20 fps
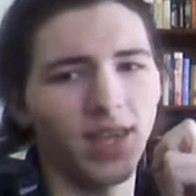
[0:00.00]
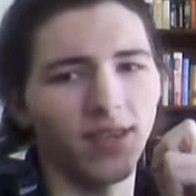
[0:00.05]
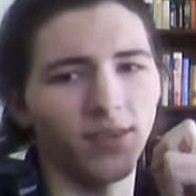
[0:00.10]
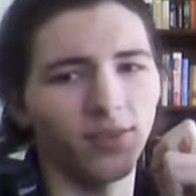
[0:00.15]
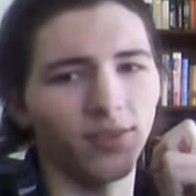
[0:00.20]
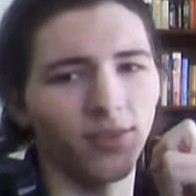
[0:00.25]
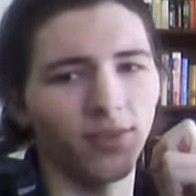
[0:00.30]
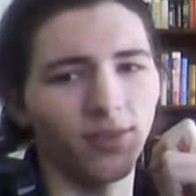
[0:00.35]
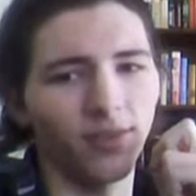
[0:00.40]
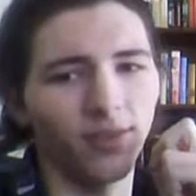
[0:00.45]

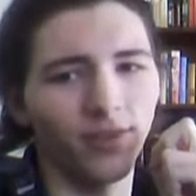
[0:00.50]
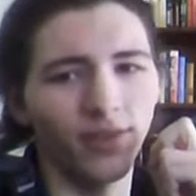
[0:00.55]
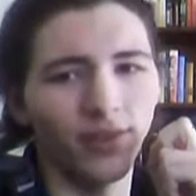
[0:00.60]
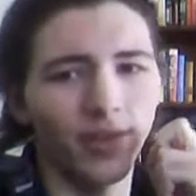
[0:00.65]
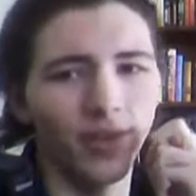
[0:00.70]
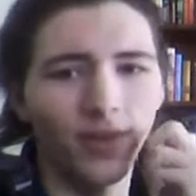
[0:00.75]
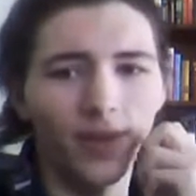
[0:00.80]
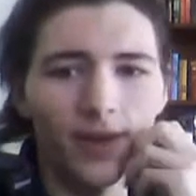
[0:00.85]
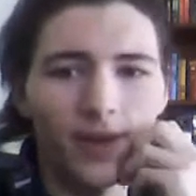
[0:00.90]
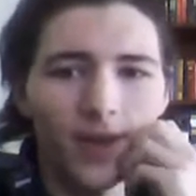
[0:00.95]
answered.
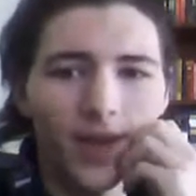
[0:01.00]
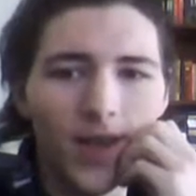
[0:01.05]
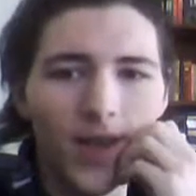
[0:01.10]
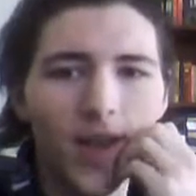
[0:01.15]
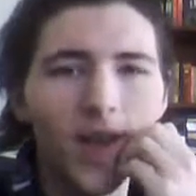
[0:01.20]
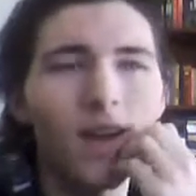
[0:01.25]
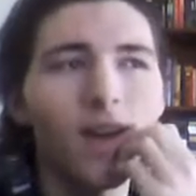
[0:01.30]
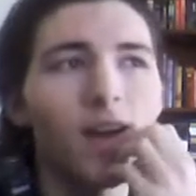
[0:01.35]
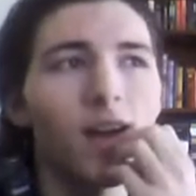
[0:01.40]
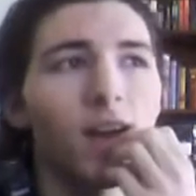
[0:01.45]

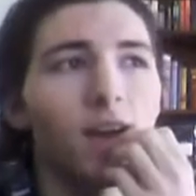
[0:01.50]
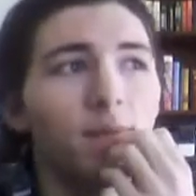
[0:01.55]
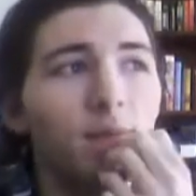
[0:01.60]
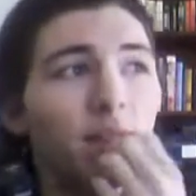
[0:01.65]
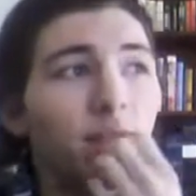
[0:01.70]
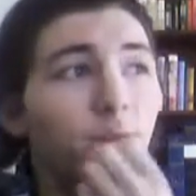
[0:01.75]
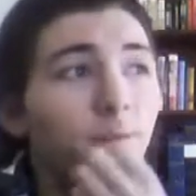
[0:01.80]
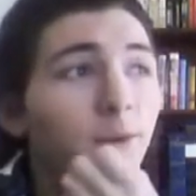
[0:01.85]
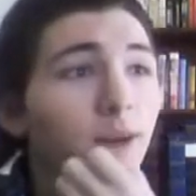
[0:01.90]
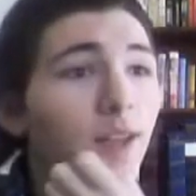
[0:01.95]

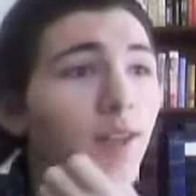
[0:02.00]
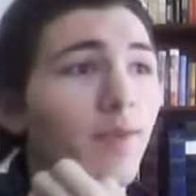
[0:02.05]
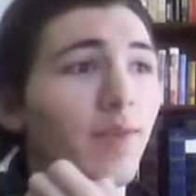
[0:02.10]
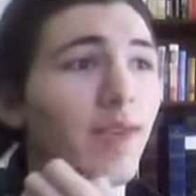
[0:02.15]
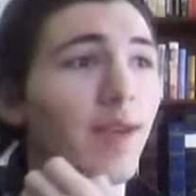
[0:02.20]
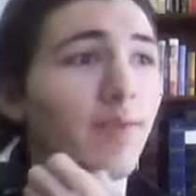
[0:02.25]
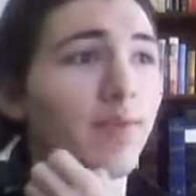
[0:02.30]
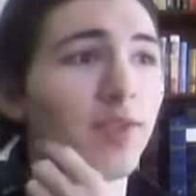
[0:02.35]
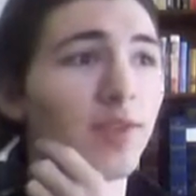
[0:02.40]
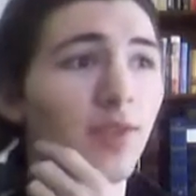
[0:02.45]
And the
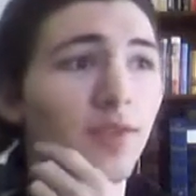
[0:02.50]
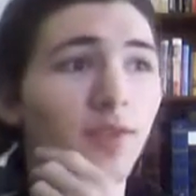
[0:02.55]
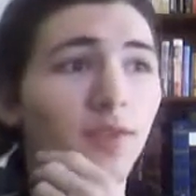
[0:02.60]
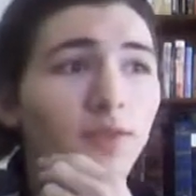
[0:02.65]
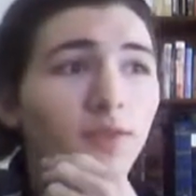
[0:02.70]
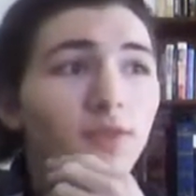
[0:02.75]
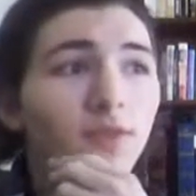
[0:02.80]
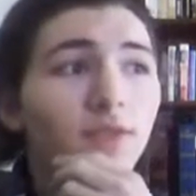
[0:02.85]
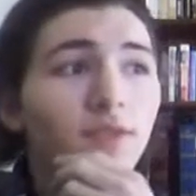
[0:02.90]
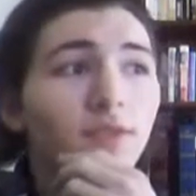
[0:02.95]
following
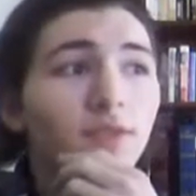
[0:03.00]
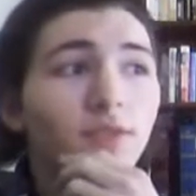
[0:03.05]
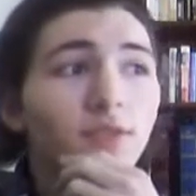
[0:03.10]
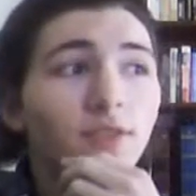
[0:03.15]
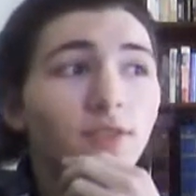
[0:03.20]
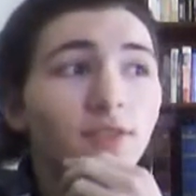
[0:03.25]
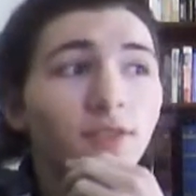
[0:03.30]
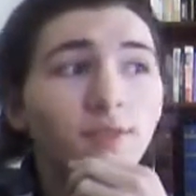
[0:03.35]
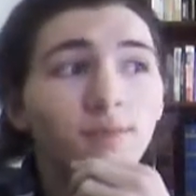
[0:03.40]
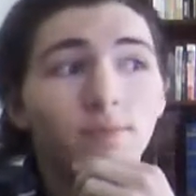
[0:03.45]
episode
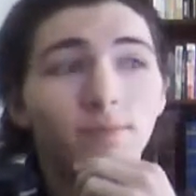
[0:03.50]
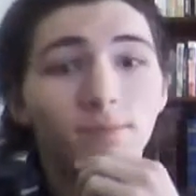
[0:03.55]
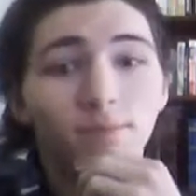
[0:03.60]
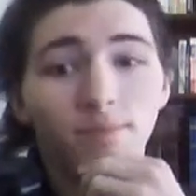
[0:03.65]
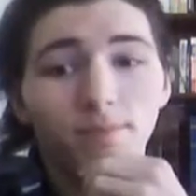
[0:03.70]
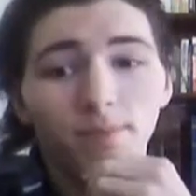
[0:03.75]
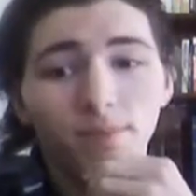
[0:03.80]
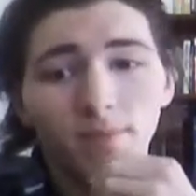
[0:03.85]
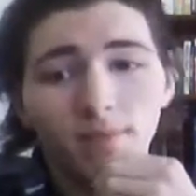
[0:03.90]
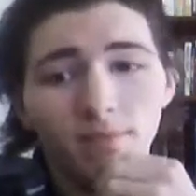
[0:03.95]
just
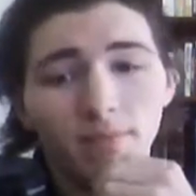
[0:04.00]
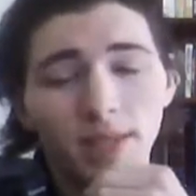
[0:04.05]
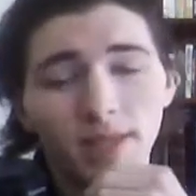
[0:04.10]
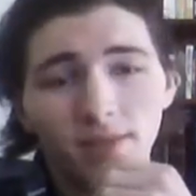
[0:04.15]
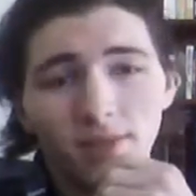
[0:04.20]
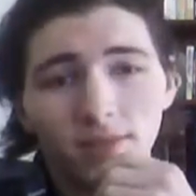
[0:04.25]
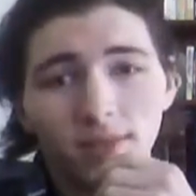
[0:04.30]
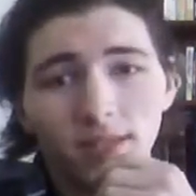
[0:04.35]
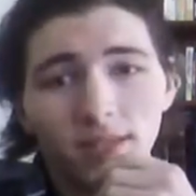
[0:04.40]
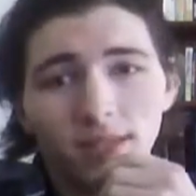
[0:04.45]

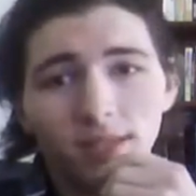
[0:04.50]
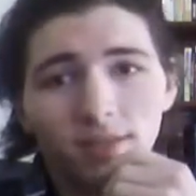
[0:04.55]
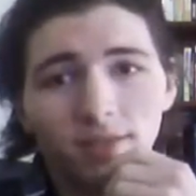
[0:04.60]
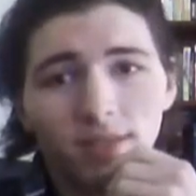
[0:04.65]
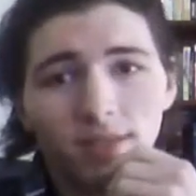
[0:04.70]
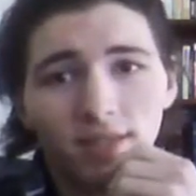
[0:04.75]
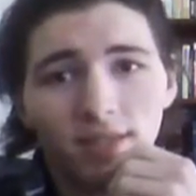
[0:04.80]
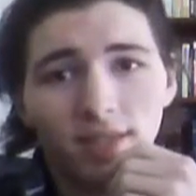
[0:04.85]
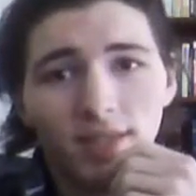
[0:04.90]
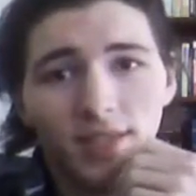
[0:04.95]
basically
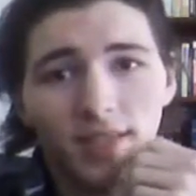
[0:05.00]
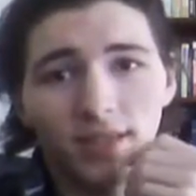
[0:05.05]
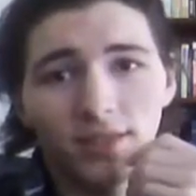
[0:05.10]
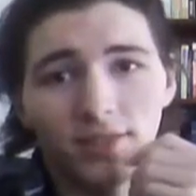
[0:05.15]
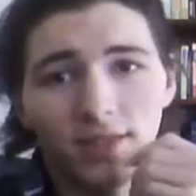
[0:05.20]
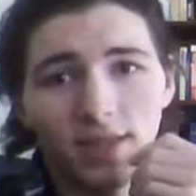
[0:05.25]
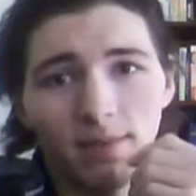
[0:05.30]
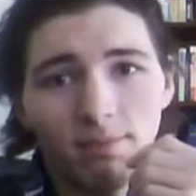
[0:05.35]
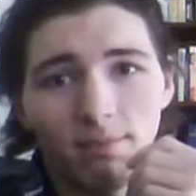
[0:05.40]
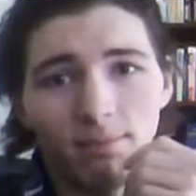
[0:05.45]

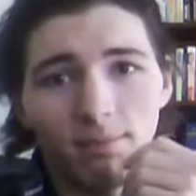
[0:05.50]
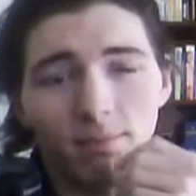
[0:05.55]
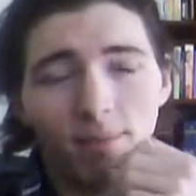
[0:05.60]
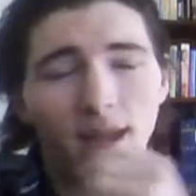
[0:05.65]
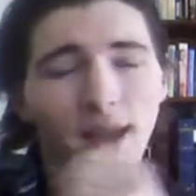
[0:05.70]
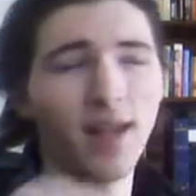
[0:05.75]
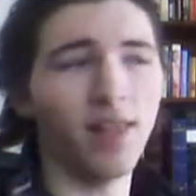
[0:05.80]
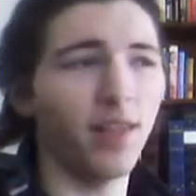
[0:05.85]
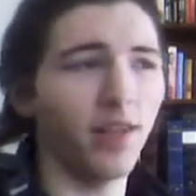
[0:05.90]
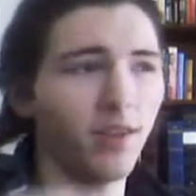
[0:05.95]
details them
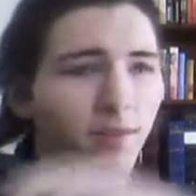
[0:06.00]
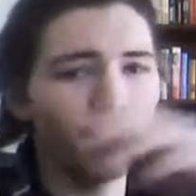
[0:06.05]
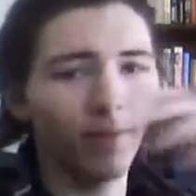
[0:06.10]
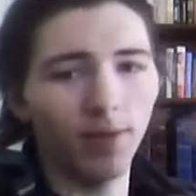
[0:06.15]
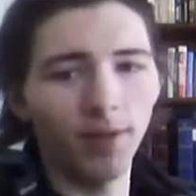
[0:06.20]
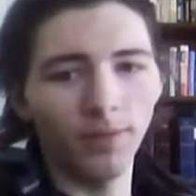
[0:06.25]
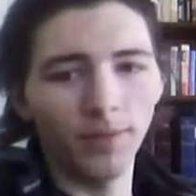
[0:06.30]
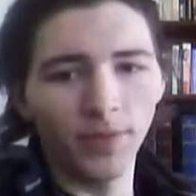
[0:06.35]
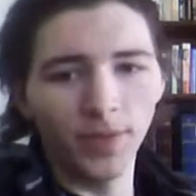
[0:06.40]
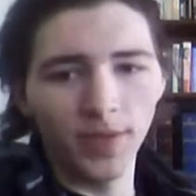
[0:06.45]
palling
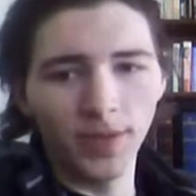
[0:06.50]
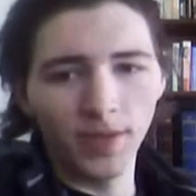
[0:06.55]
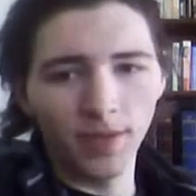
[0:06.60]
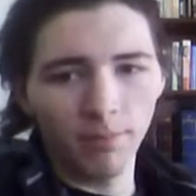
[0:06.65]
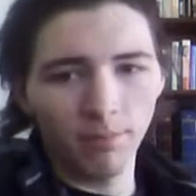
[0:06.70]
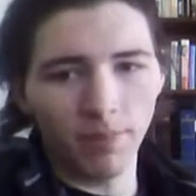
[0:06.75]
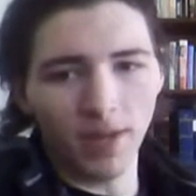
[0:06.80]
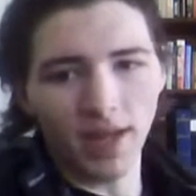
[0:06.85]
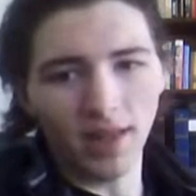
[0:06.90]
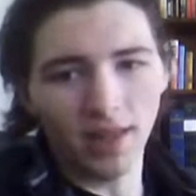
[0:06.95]

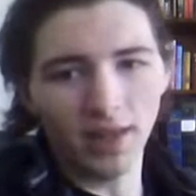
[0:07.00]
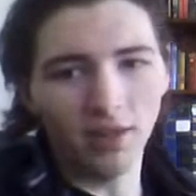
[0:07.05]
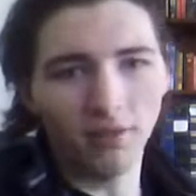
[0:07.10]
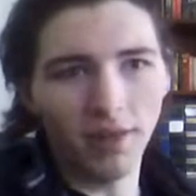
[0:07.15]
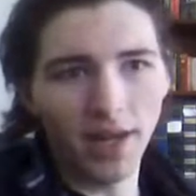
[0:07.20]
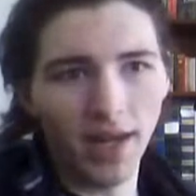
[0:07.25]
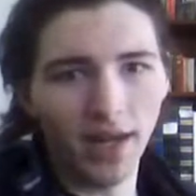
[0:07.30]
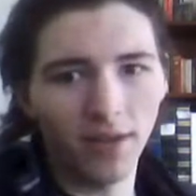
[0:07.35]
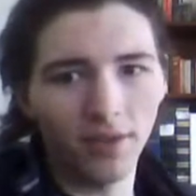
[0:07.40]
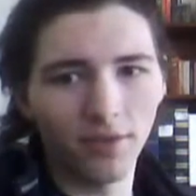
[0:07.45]

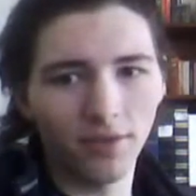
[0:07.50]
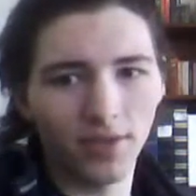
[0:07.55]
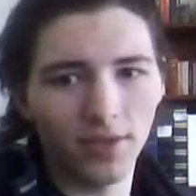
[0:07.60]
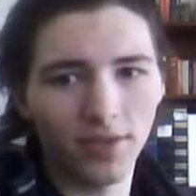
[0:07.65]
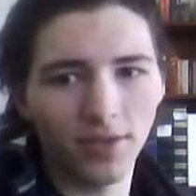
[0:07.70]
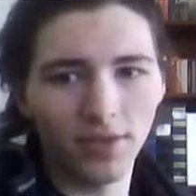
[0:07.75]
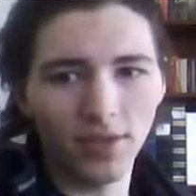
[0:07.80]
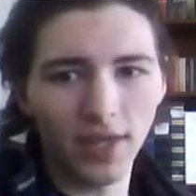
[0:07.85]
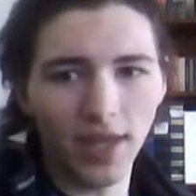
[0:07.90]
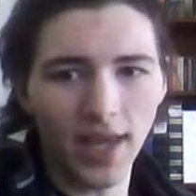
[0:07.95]

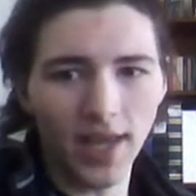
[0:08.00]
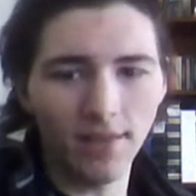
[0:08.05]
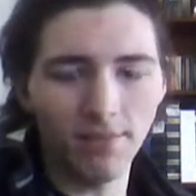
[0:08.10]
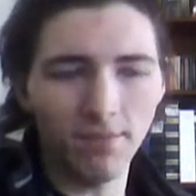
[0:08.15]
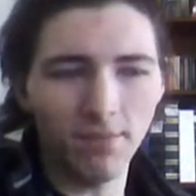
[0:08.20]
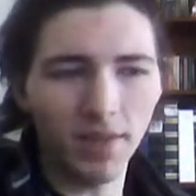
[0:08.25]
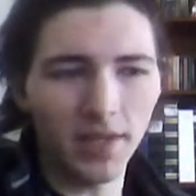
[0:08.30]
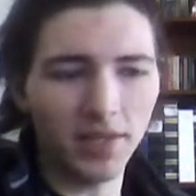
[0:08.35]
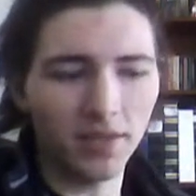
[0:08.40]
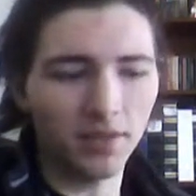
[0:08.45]
around
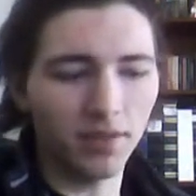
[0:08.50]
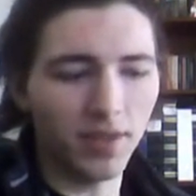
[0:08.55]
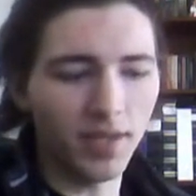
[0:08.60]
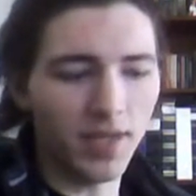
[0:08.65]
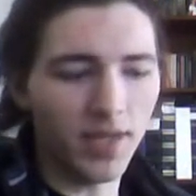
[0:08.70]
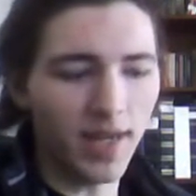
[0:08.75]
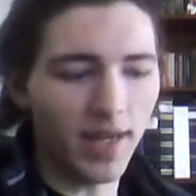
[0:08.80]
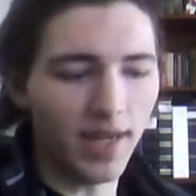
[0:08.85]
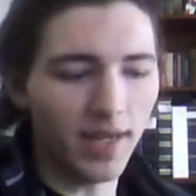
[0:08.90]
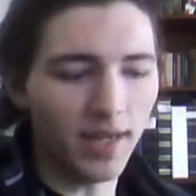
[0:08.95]
and basically
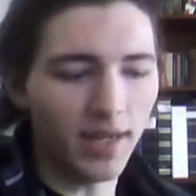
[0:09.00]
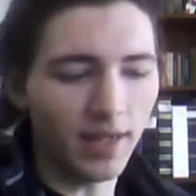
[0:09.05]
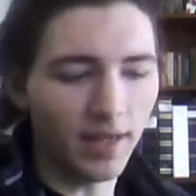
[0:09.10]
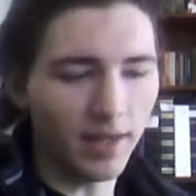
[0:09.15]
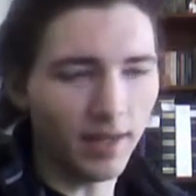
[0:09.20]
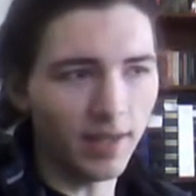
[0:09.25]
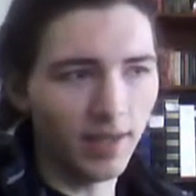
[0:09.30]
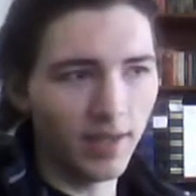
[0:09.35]
getting